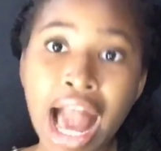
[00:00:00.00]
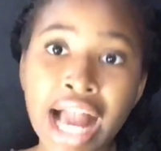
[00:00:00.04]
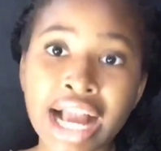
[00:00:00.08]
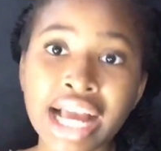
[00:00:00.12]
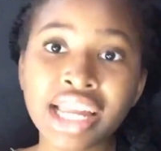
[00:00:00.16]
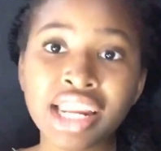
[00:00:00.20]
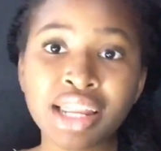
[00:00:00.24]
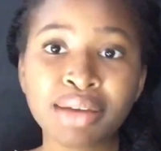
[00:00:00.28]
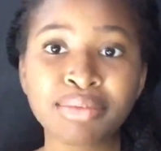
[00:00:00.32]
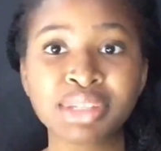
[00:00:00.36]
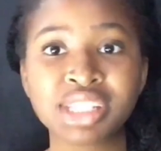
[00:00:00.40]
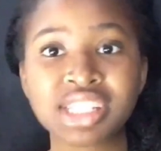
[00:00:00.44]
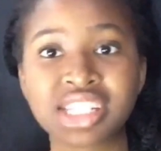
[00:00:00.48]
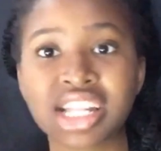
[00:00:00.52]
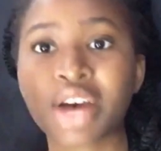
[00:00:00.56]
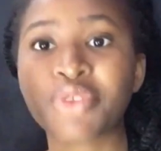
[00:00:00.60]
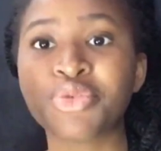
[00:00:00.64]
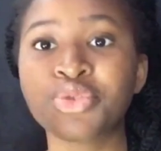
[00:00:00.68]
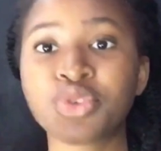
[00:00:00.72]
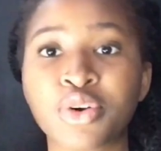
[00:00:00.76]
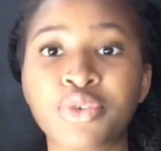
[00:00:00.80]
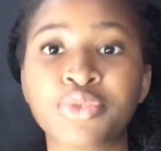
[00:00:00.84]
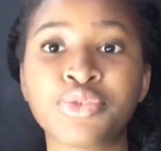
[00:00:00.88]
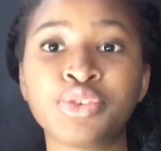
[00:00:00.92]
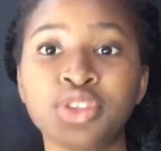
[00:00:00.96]
Academic
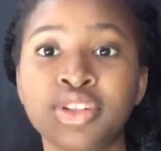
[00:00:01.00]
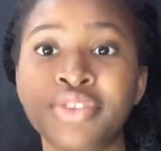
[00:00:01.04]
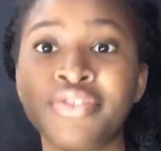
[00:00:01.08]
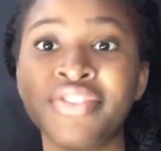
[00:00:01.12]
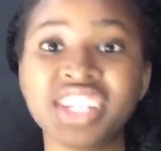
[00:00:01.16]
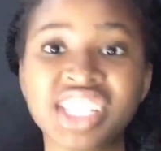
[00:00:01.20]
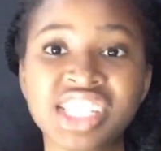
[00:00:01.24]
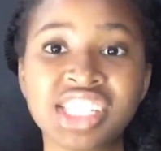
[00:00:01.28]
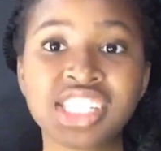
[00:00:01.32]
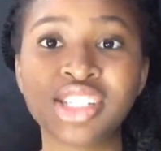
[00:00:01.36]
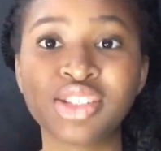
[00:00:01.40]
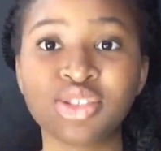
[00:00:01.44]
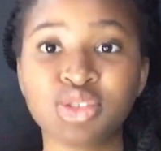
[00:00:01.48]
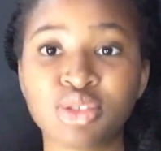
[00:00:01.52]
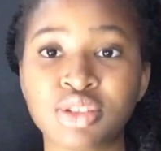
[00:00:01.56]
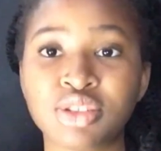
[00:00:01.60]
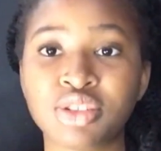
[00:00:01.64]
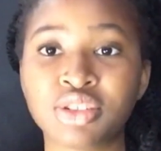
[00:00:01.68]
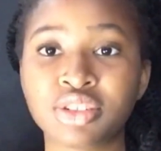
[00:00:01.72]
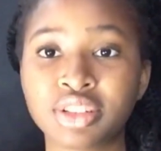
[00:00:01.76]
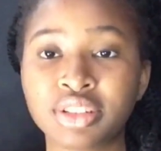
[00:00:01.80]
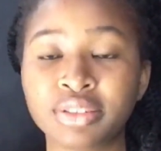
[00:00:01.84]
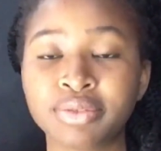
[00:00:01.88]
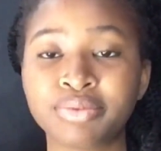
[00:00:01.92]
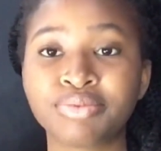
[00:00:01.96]
Staff of University
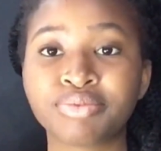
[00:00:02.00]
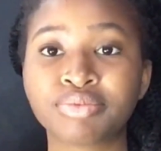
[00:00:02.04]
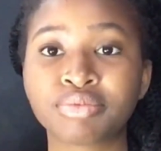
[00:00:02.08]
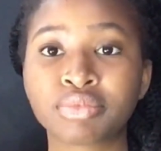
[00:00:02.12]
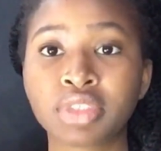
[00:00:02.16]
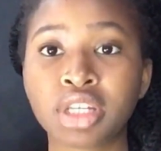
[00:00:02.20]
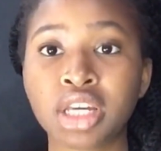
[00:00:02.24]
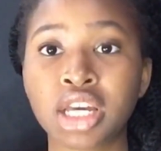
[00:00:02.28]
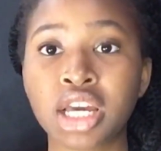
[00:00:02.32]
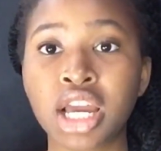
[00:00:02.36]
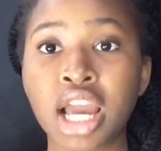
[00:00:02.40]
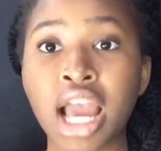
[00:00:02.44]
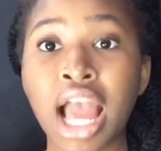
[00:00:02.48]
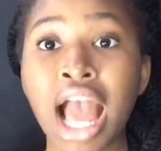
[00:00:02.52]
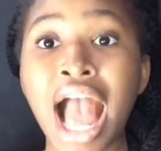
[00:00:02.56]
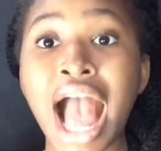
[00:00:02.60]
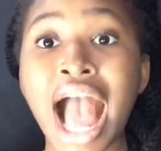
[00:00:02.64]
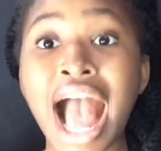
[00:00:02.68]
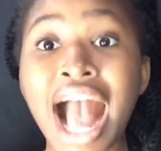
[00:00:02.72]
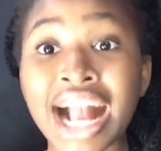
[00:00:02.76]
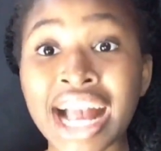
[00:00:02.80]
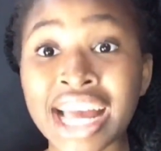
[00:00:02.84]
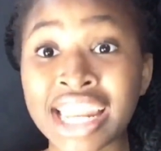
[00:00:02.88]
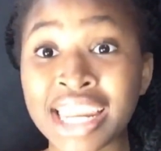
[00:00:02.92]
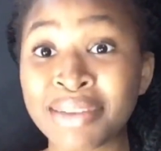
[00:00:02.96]
Union
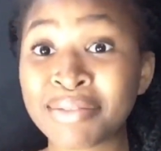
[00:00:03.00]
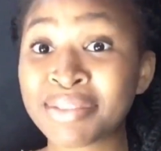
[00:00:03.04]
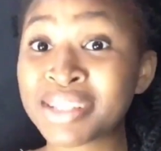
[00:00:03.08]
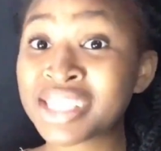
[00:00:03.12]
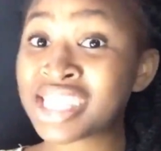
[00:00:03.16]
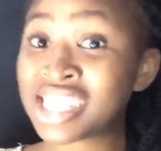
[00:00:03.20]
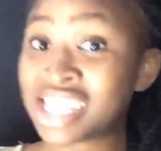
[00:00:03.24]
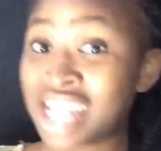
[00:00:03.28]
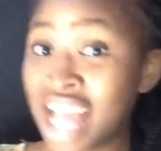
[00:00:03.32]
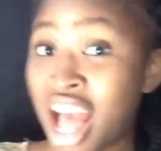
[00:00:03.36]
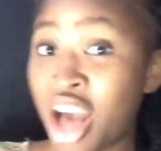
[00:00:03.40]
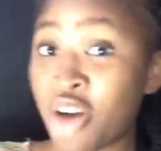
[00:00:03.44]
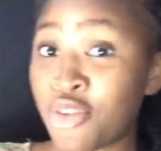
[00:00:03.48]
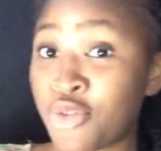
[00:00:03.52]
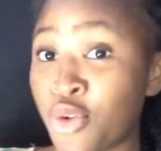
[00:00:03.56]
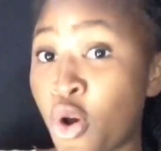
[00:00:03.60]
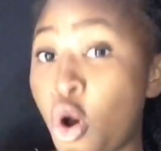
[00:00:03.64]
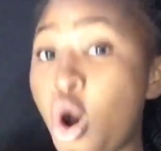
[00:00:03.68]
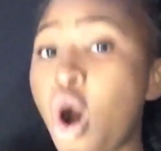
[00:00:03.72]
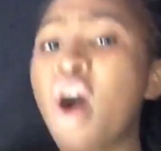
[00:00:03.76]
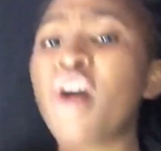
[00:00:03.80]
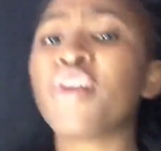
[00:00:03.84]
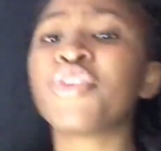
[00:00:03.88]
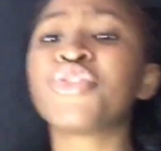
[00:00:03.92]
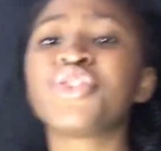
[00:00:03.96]
academic staff
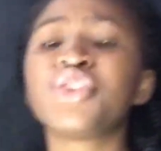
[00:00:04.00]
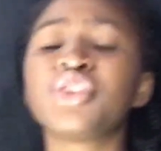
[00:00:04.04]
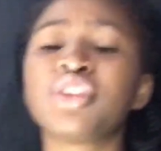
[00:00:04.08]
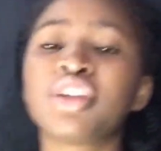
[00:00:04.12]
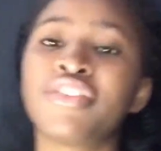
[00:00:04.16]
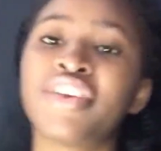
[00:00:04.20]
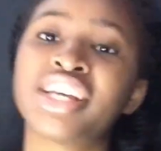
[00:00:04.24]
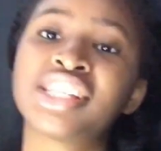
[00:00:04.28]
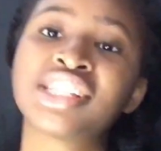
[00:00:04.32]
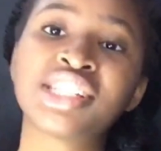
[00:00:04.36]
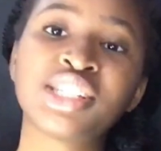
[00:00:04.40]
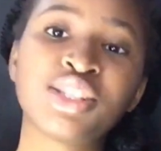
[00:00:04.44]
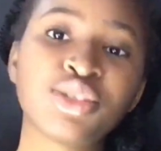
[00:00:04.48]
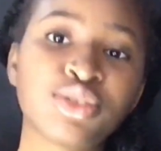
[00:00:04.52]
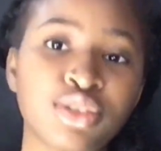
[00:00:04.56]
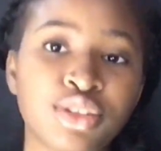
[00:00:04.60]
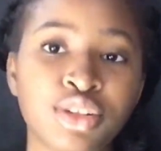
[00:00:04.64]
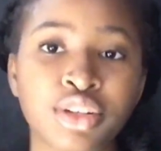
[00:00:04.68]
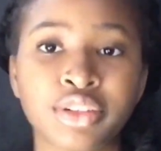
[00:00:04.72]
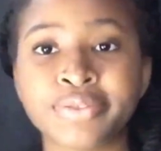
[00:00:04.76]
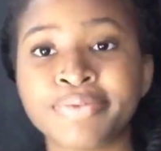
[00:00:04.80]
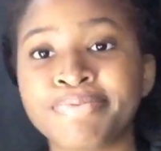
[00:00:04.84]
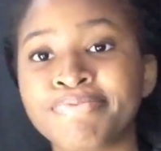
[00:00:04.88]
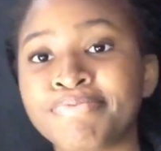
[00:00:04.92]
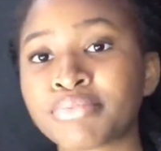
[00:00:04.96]
of University
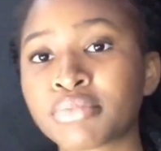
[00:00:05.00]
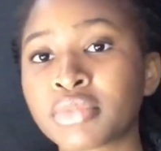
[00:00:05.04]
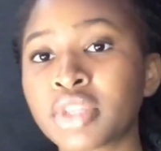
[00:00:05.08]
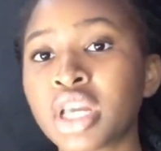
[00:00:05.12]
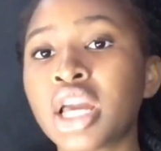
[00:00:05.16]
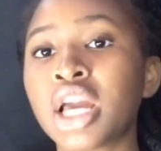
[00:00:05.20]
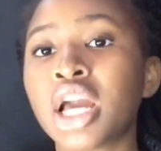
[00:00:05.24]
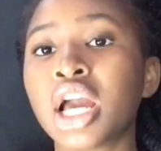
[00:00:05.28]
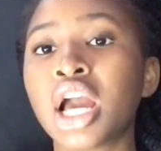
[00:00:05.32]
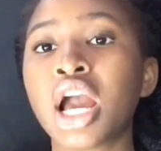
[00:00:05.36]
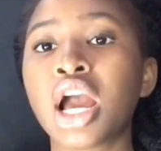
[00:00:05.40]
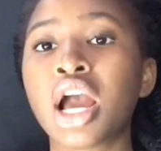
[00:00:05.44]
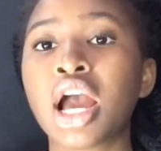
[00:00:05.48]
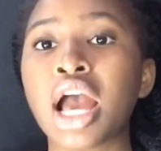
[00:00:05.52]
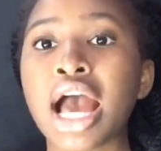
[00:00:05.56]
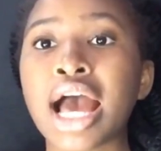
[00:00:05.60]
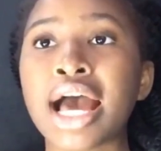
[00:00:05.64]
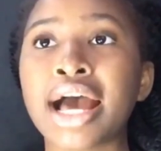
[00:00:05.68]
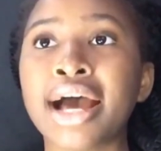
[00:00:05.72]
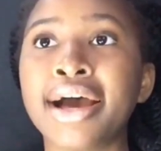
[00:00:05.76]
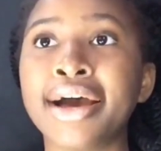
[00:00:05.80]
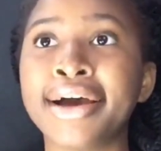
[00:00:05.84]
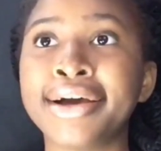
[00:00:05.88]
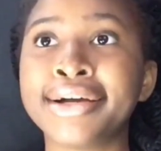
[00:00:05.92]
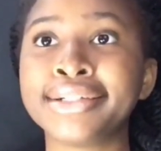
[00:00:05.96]
Union.
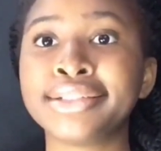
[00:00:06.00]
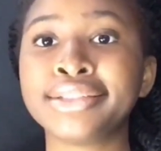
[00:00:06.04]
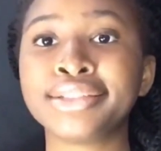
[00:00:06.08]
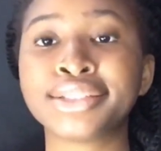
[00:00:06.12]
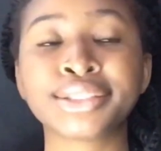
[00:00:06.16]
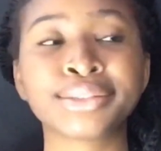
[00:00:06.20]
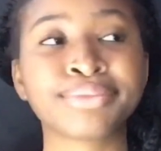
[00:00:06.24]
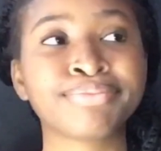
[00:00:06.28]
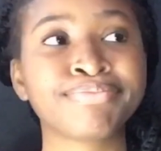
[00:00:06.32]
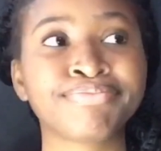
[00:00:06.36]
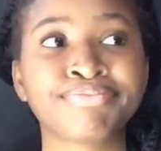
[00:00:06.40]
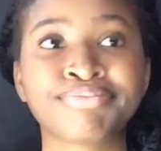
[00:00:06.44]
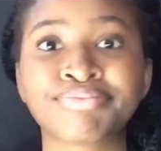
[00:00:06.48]
And